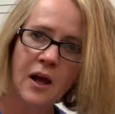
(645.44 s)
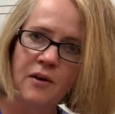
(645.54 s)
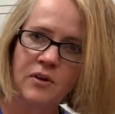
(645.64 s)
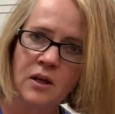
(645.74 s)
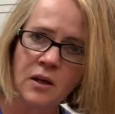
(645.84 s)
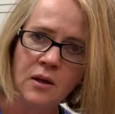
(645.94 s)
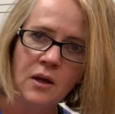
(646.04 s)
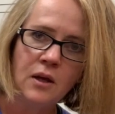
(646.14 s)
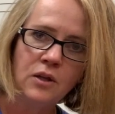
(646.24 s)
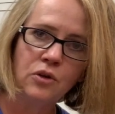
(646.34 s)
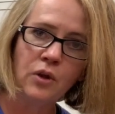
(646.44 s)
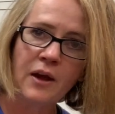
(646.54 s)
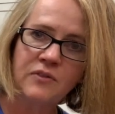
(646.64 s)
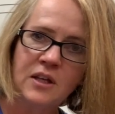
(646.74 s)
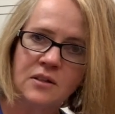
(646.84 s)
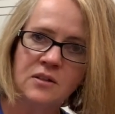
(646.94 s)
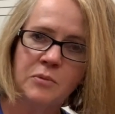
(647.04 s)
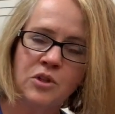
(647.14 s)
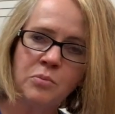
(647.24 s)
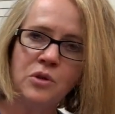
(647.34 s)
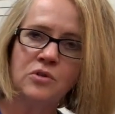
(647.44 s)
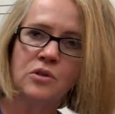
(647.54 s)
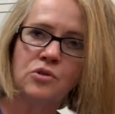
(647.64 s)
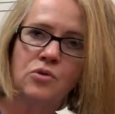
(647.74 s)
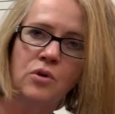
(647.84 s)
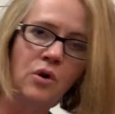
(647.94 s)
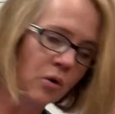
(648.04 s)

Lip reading: have any, you'll have to get some at the music store or